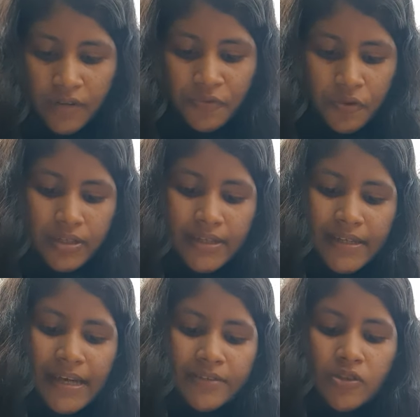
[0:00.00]
Food.
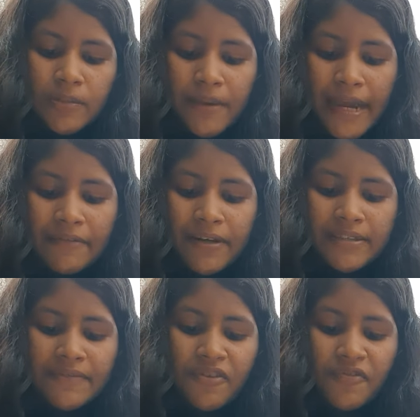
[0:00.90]
So the main
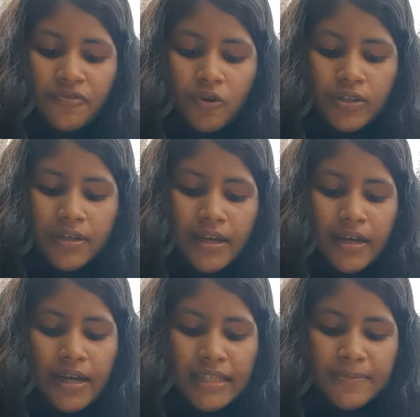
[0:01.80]
reason for food
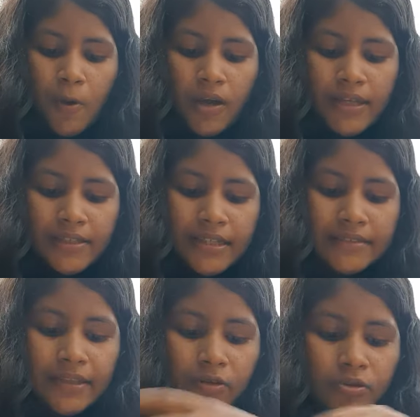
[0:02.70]
spoilage
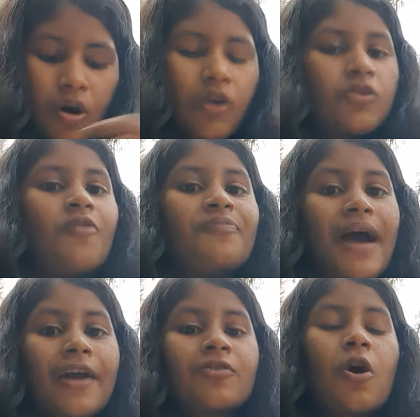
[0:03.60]
is the growth of
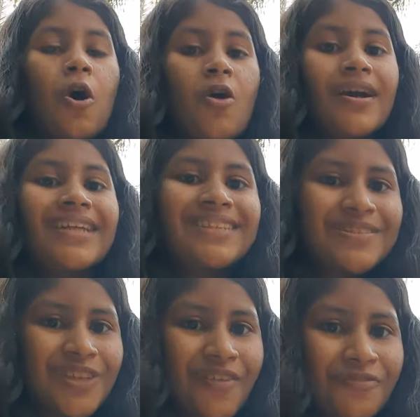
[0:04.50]

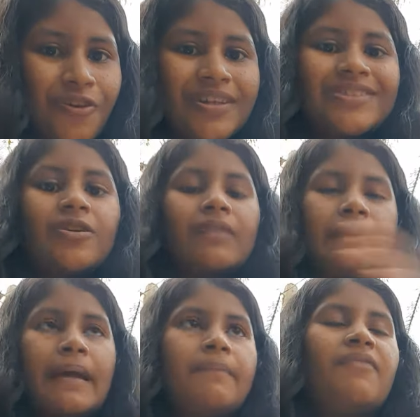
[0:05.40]
microorganisms on food. So
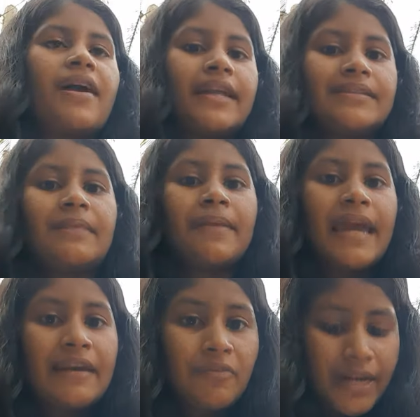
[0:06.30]
remember what is the
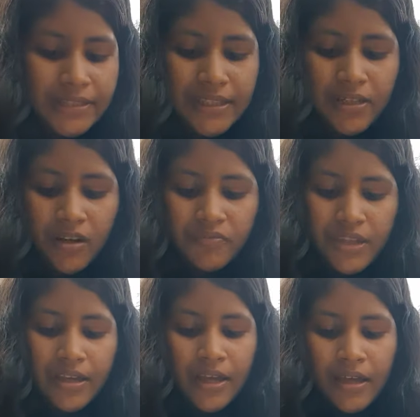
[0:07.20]
main reason of
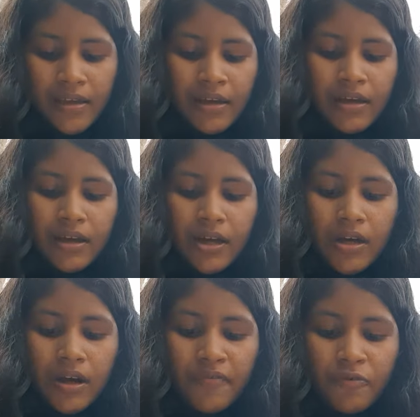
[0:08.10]
the
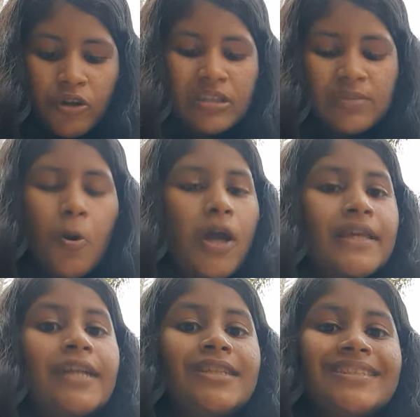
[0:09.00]
food
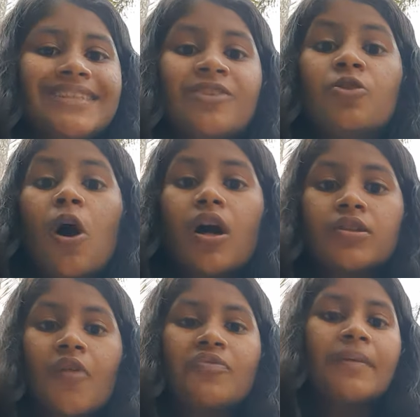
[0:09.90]
spoilage is the
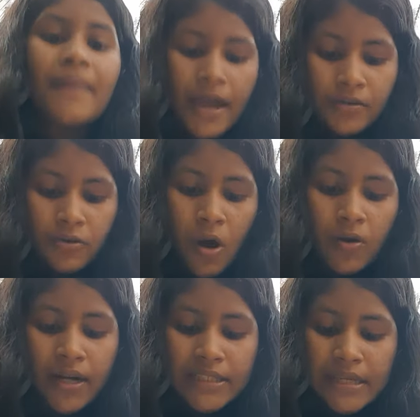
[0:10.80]
growth of the
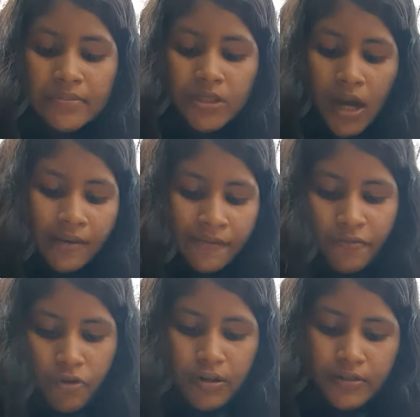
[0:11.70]
microorganisms on
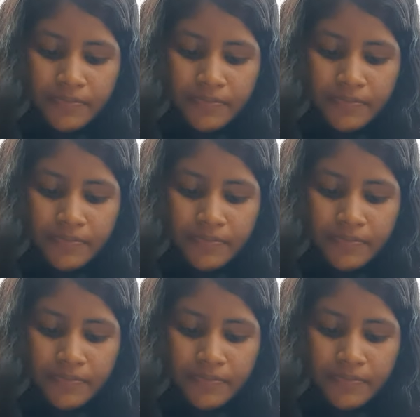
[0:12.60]
food.